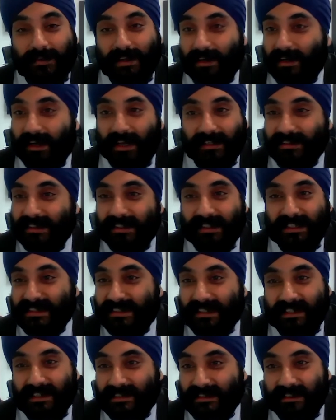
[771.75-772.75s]
London
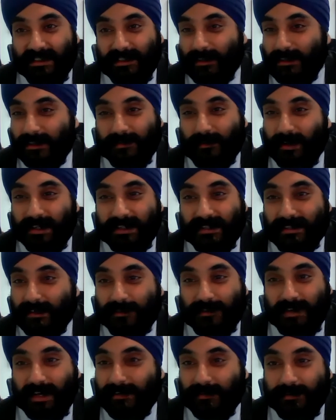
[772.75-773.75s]
is easy because of Voice to
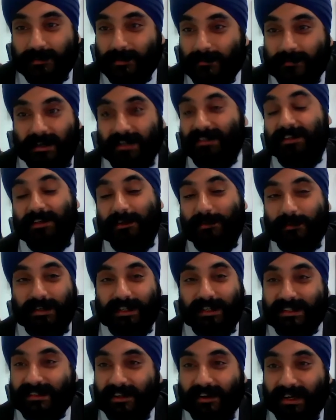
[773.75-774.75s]
Travel. I don't know what
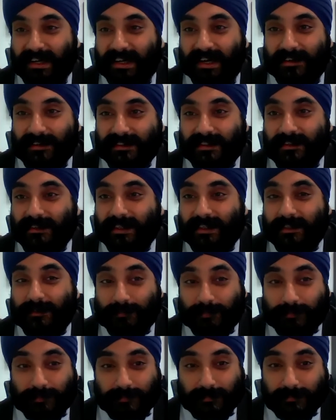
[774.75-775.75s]
it's like outside,
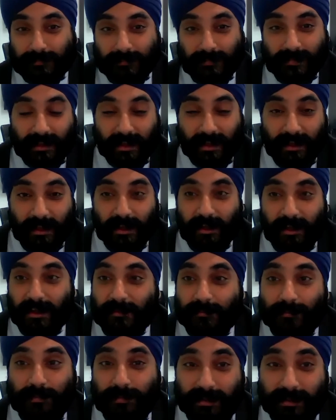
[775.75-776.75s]

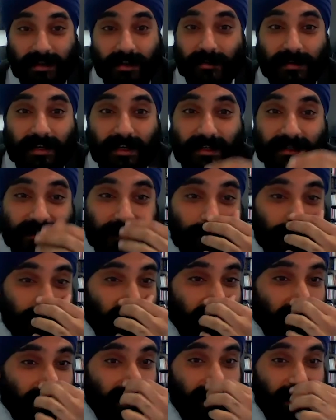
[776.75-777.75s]
London,
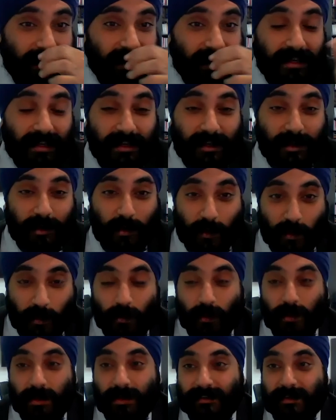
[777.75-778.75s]
but
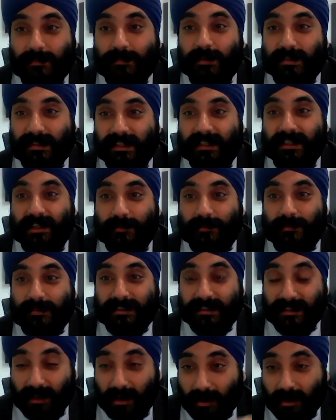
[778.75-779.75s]
all of the
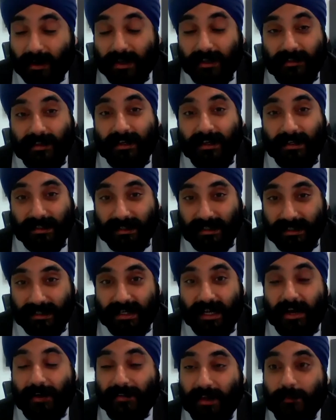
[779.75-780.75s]
museums, I think
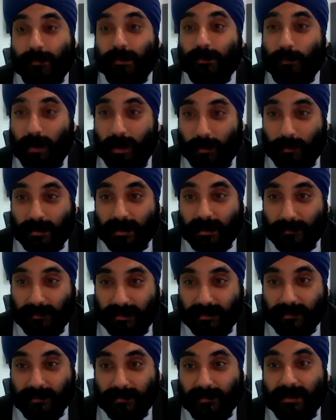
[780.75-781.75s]
now they would welcome
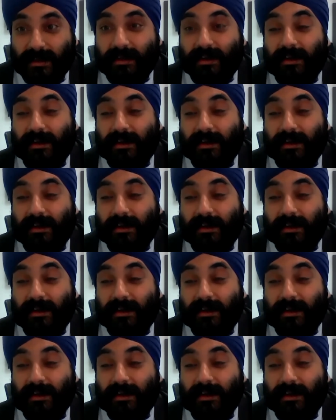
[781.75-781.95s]
you.